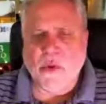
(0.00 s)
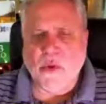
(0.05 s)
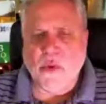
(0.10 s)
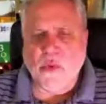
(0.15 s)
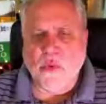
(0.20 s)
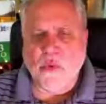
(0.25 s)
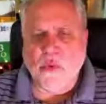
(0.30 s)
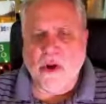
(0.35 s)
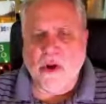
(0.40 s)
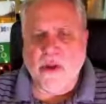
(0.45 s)

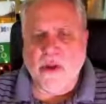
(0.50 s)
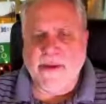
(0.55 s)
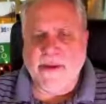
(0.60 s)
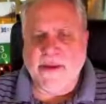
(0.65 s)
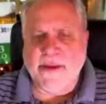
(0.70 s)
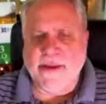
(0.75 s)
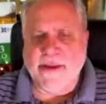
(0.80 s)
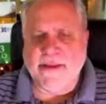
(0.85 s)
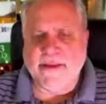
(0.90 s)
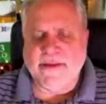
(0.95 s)
We're
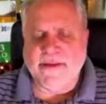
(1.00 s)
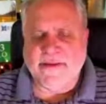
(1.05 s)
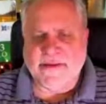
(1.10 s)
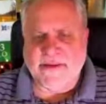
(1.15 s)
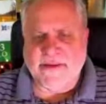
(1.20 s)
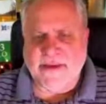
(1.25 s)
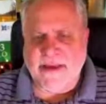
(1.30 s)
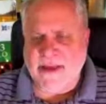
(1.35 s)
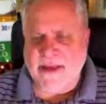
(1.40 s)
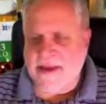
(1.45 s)
beginning to
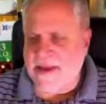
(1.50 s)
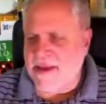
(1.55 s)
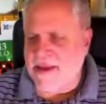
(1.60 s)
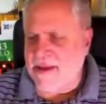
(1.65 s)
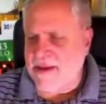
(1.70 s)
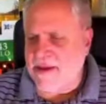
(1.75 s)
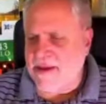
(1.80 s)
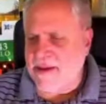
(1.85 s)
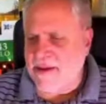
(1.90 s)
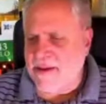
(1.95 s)

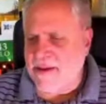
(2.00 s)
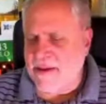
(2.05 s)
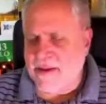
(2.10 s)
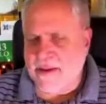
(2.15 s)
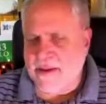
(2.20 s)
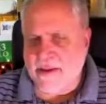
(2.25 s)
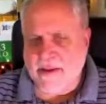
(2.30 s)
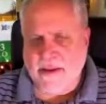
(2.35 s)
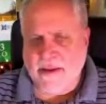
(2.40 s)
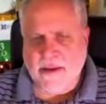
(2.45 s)
see
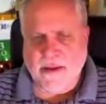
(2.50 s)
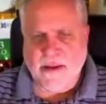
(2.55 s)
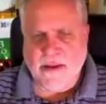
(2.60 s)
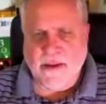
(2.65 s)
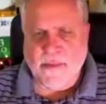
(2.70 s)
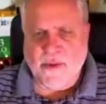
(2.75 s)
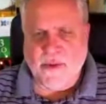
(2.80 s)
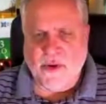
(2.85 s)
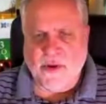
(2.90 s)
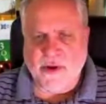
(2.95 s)

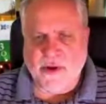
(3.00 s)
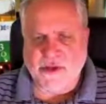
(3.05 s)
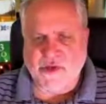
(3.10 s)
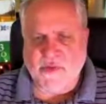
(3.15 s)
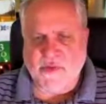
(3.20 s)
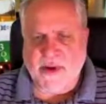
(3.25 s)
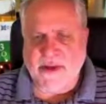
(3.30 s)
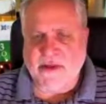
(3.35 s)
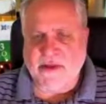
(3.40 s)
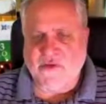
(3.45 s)
mortgage
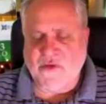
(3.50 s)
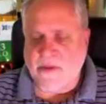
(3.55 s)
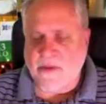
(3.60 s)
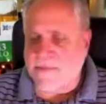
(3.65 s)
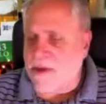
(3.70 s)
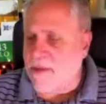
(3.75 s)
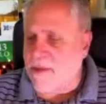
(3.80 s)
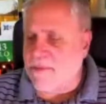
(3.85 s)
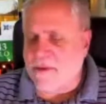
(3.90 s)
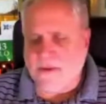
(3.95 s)
rates
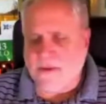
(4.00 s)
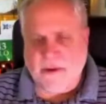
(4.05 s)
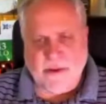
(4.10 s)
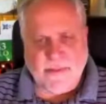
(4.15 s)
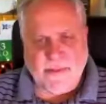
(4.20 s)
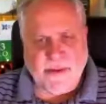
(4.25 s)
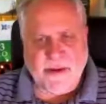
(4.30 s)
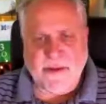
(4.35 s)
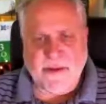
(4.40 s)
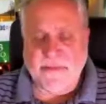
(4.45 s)
creep up a little
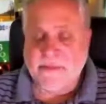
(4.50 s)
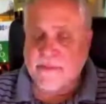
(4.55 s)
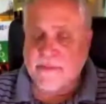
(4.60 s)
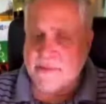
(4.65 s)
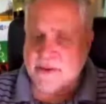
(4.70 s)
bit.